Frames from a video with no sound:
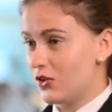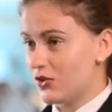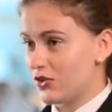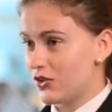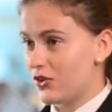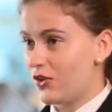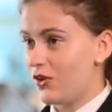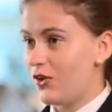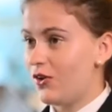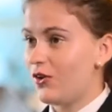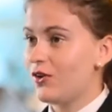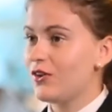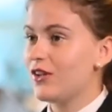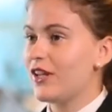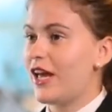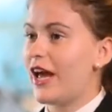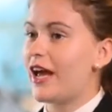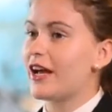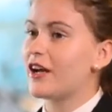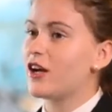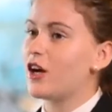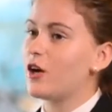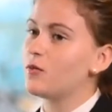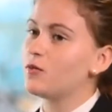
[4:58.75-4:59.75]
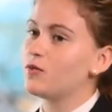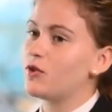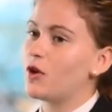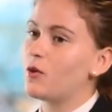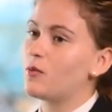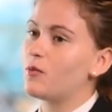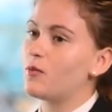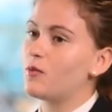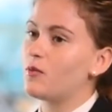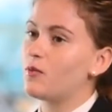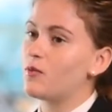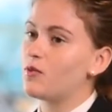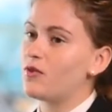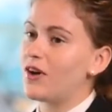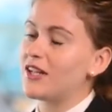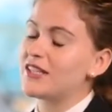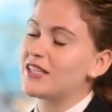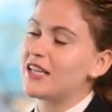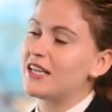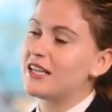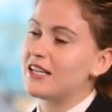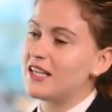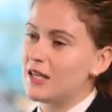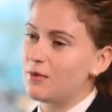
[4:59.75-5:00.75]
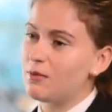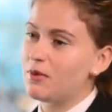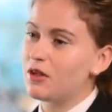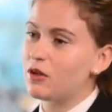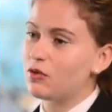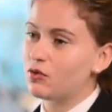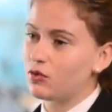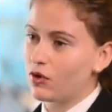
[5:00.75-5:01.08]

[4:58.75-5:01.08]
years old. I come from Vatel Nîmes in